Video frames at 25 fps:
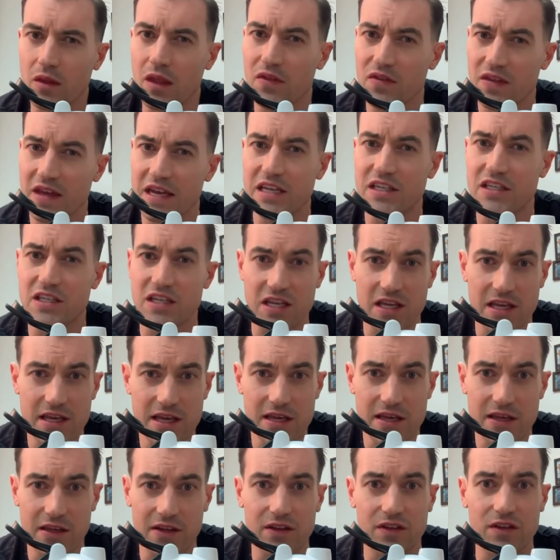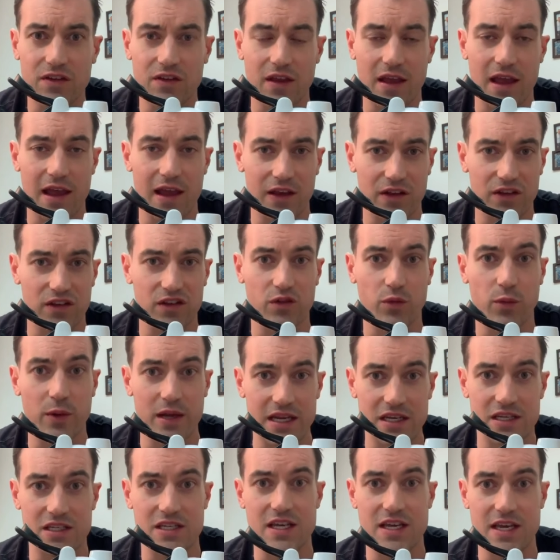They teased a
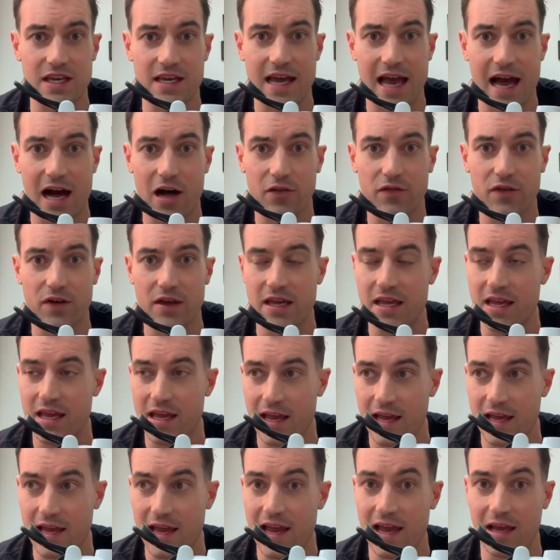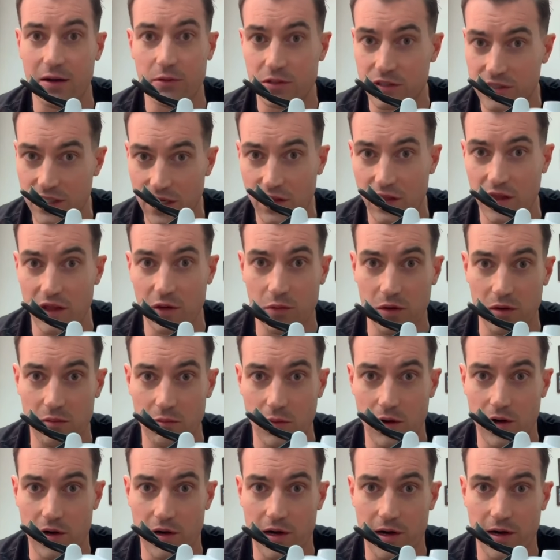sweet tea alpha EAA, which I think would
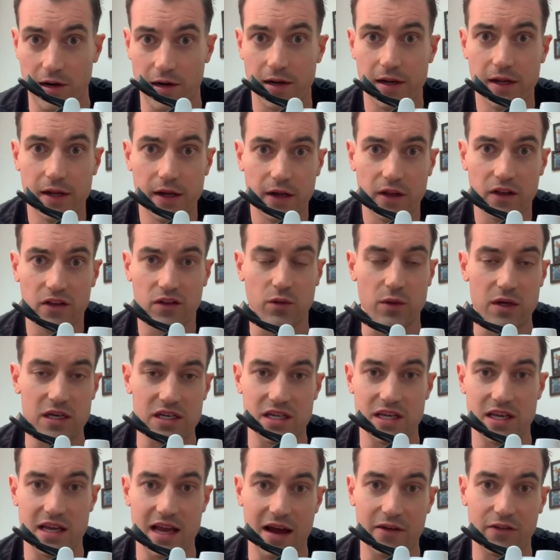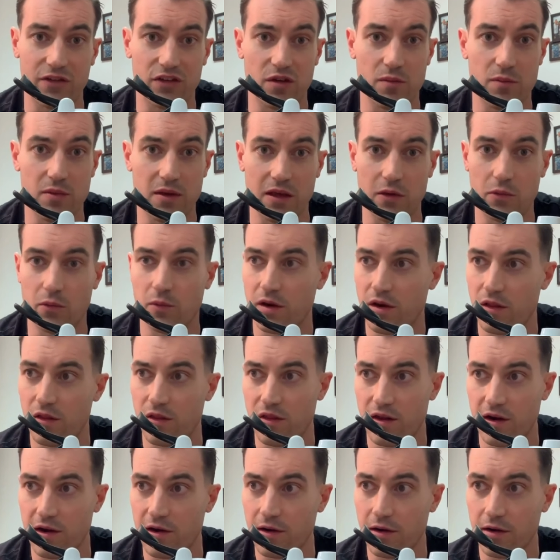murder sweet tea, obviously being one of
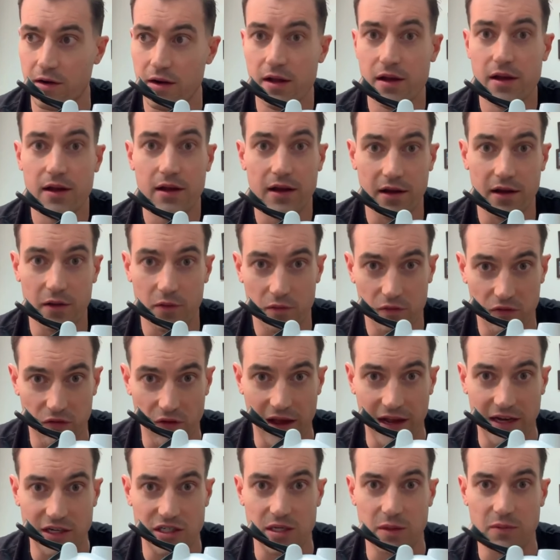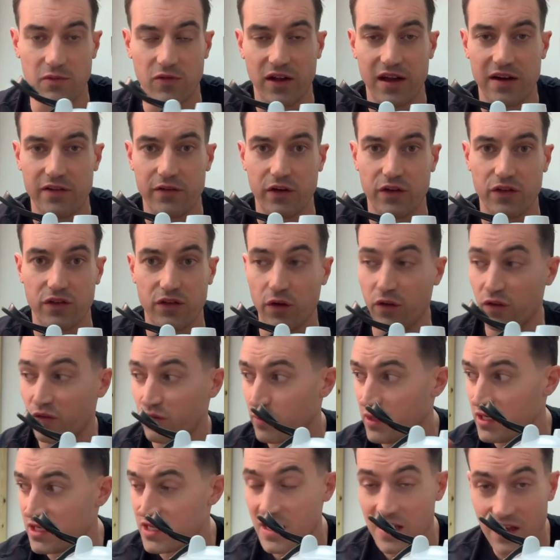their flagship flavors. So
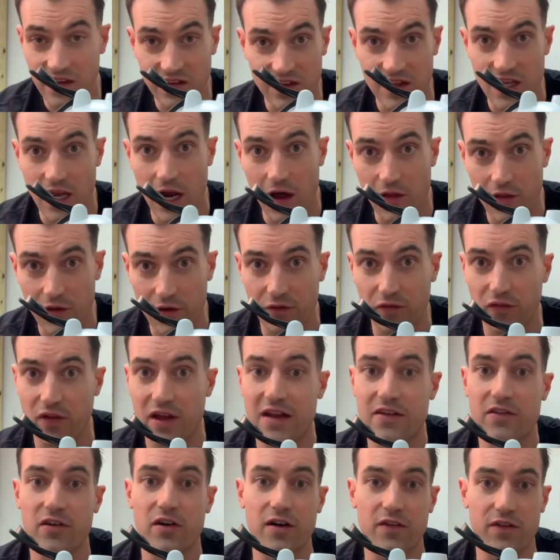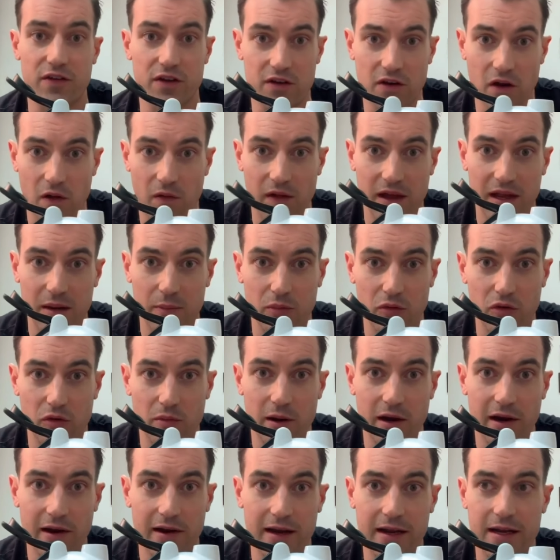sweet tea is the other flavor. If you don't like
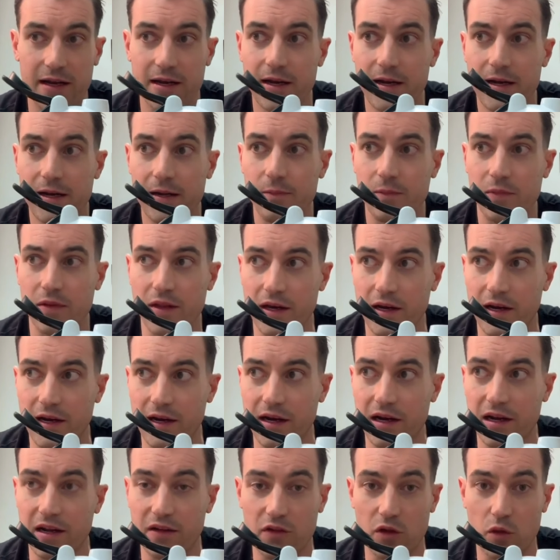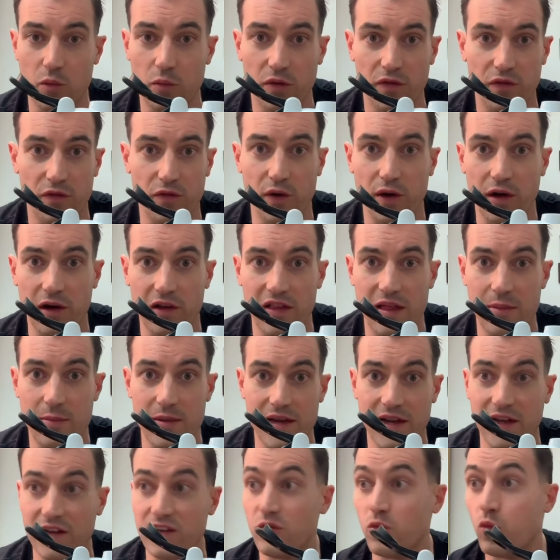blueberry, you prefer your
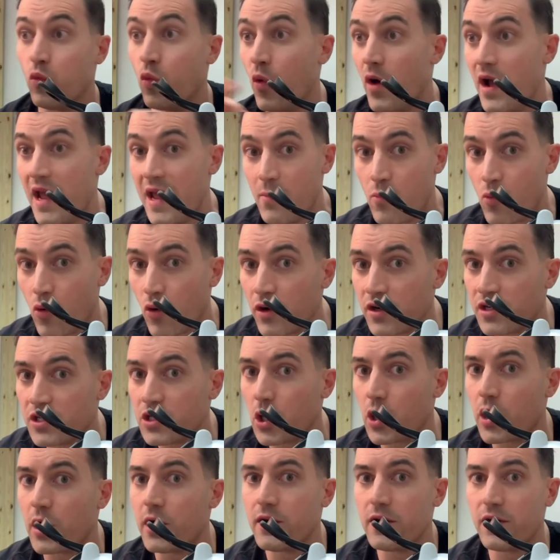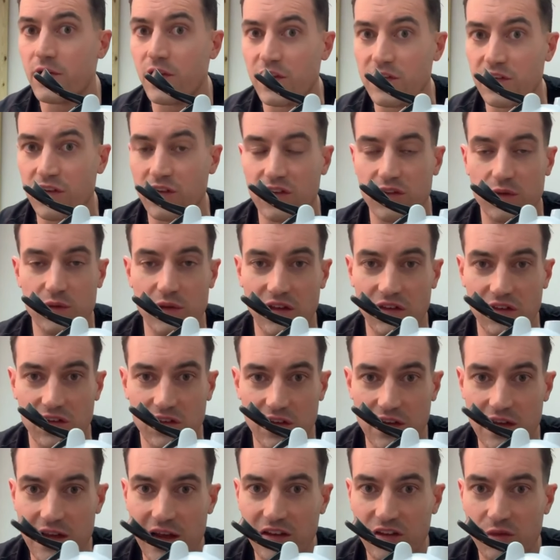lemonade, it's way more tart. This is
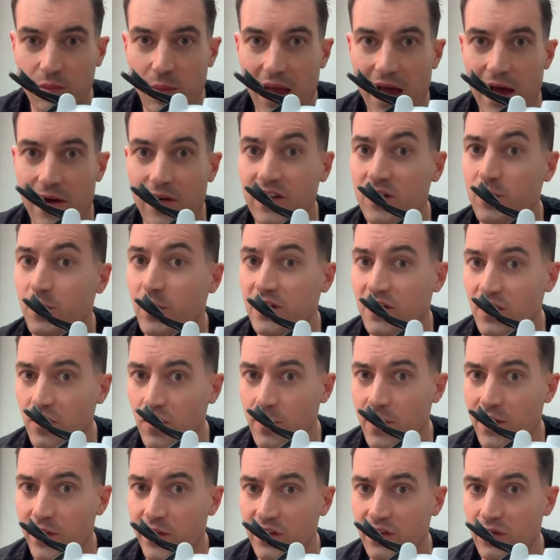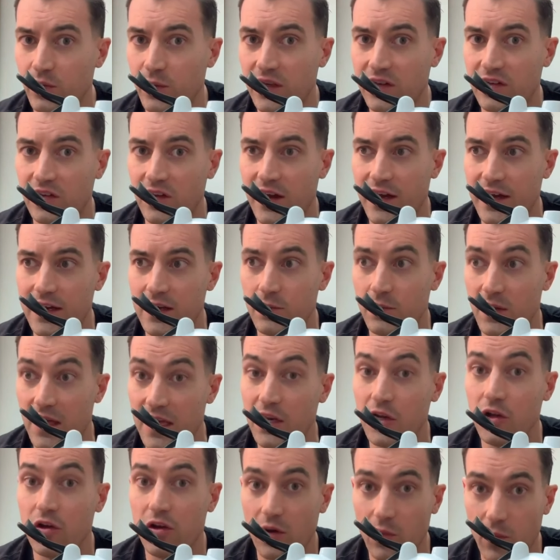a nice balance, but it's a little bit on the sweet side
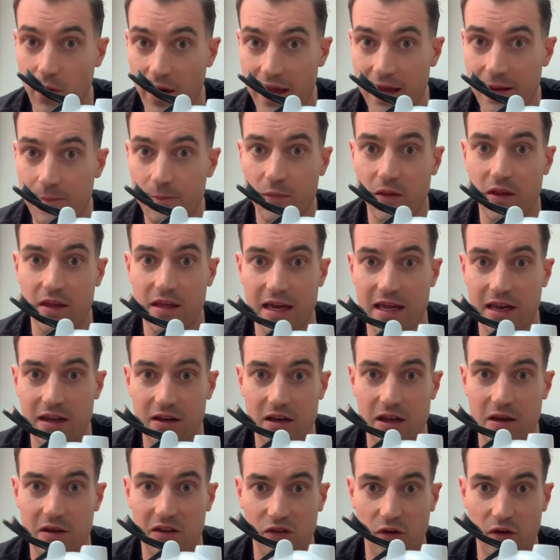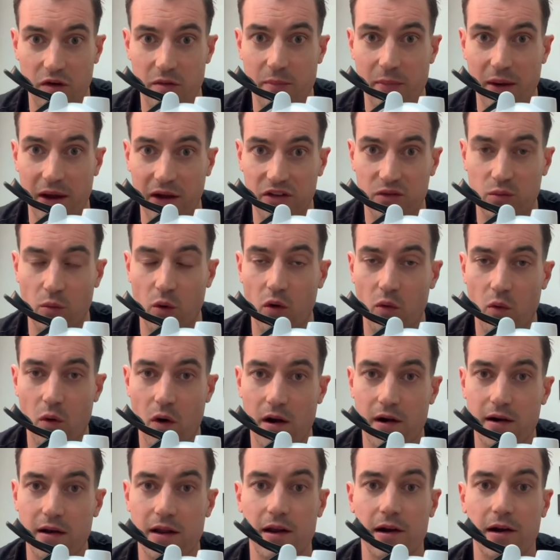in a good way. Again, it sort of begs more
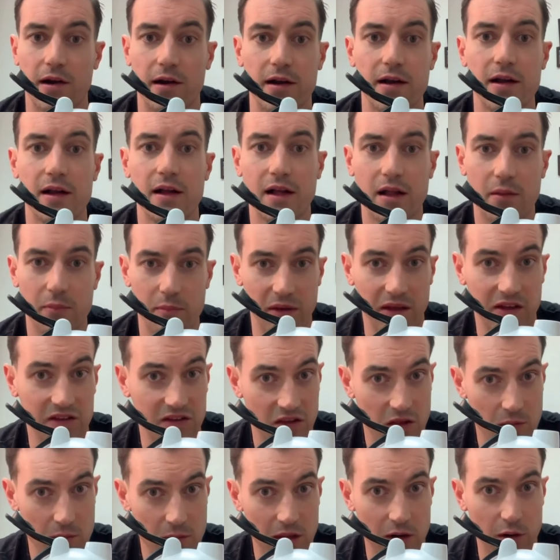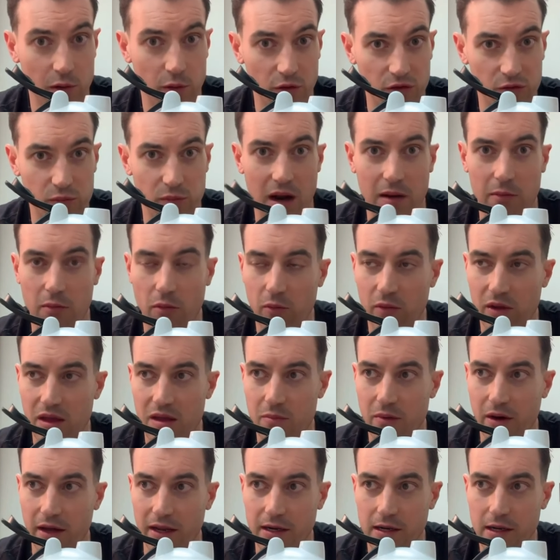water here because of the minerals probably,
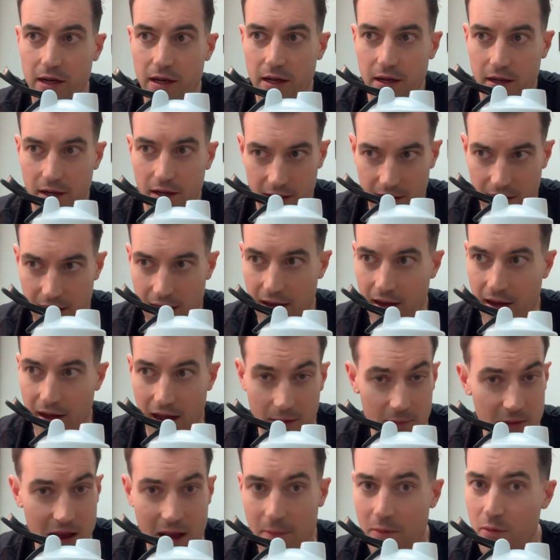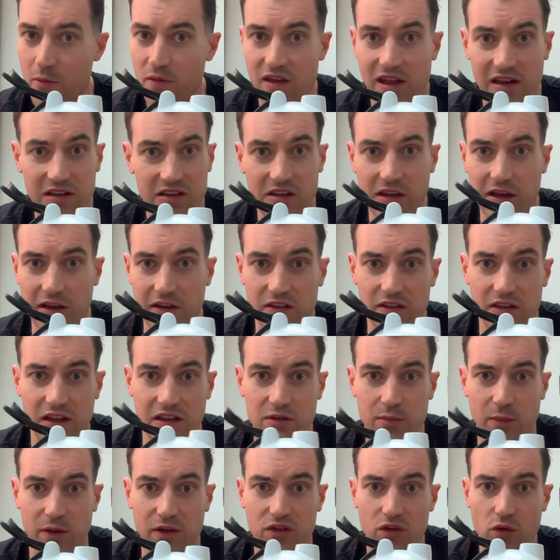but I'm happy with 8.6.
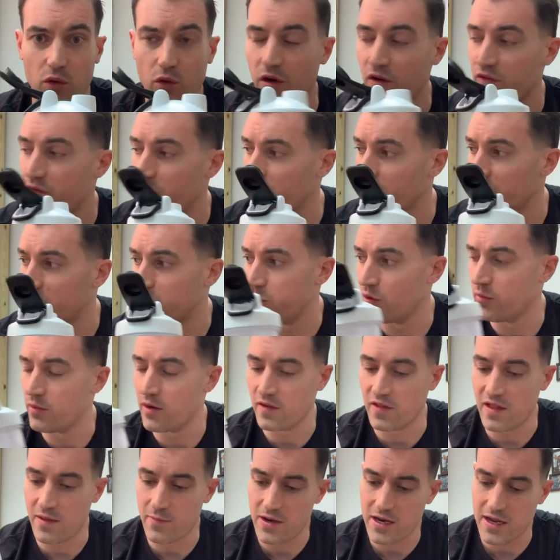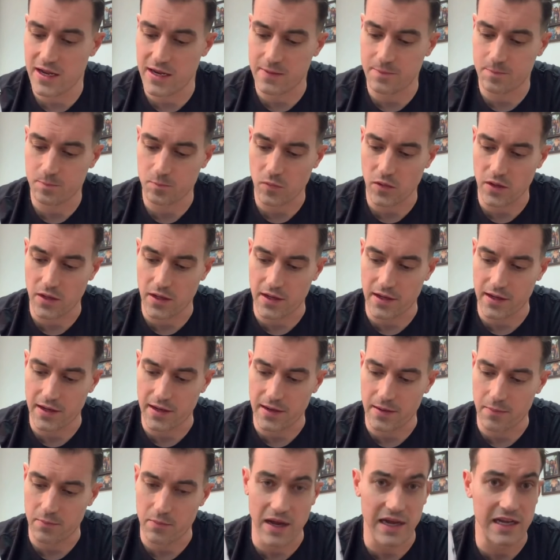That's my score for this blueberry lemonade.
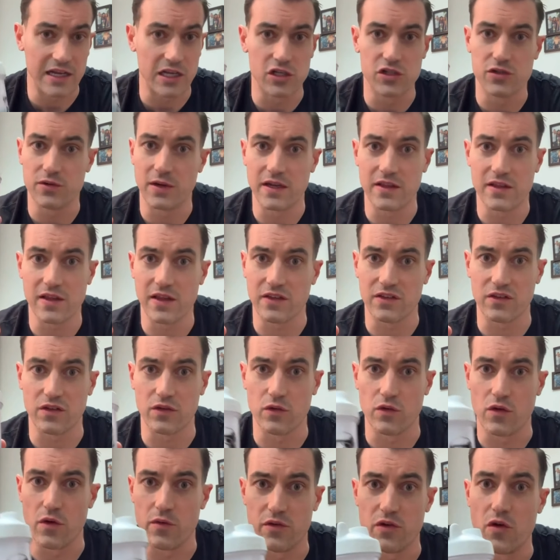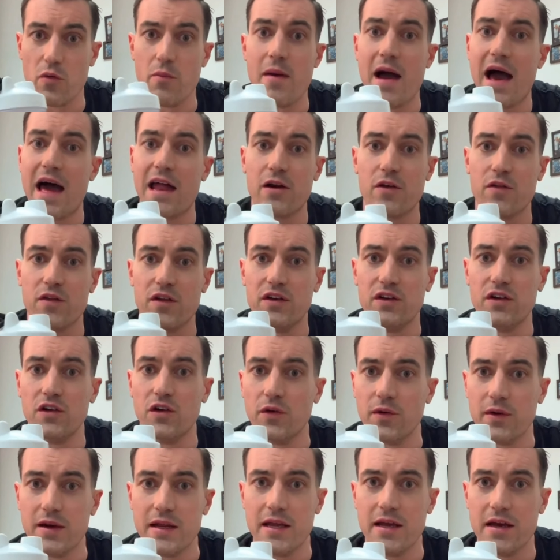I could drink this no matter the
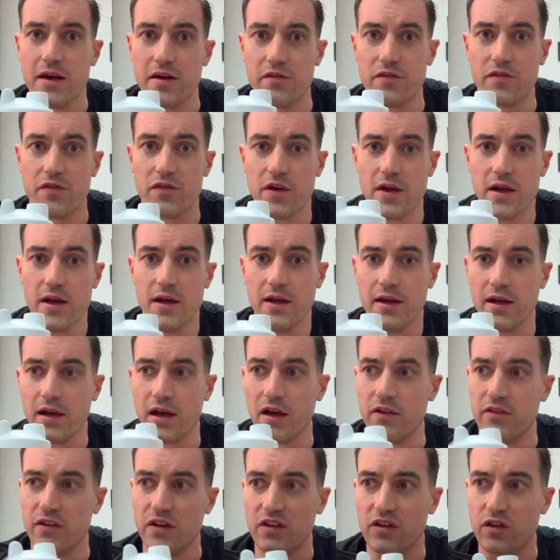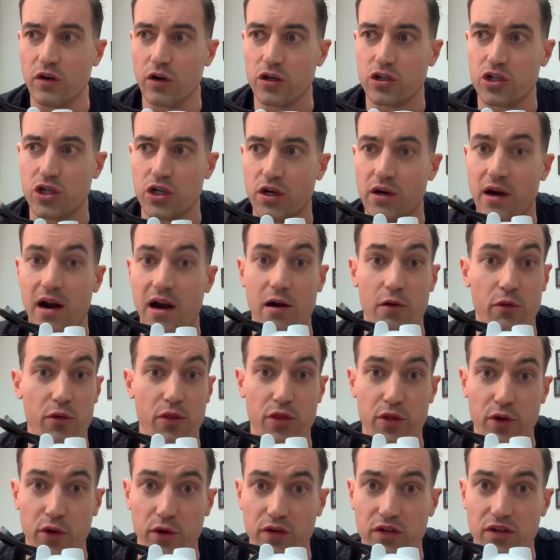degree of exertion or how
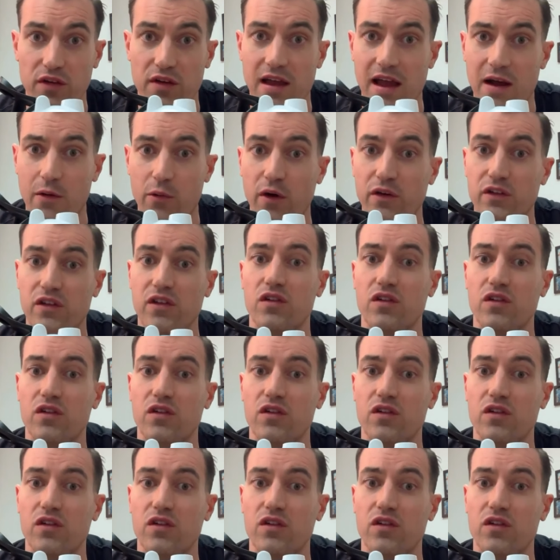thirsty I was.